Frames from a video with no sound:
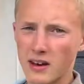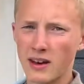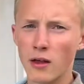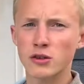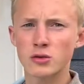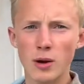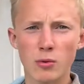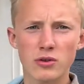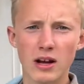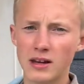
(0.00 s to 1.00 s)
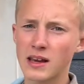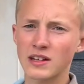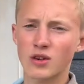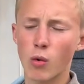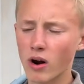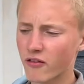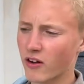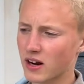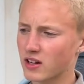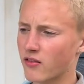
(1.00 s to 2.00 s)
Now the straight pull technique is quite
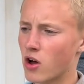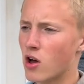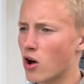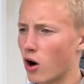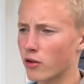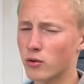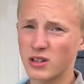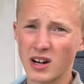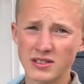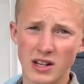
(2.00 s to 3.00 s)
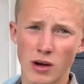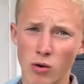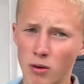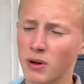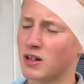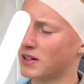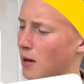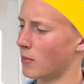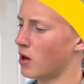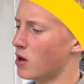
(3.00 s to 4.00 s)
effective, although it does take quite a bit of time.
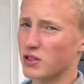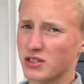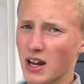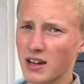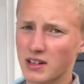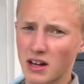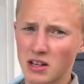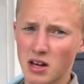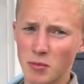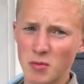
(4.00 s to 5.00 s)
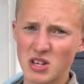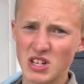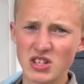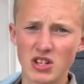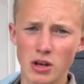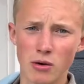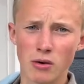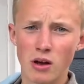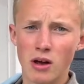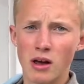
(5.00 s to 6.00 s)
The second technique I'm gonna be teaching you
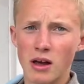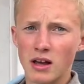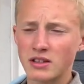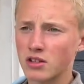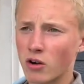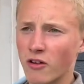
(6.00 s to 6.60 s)
is called the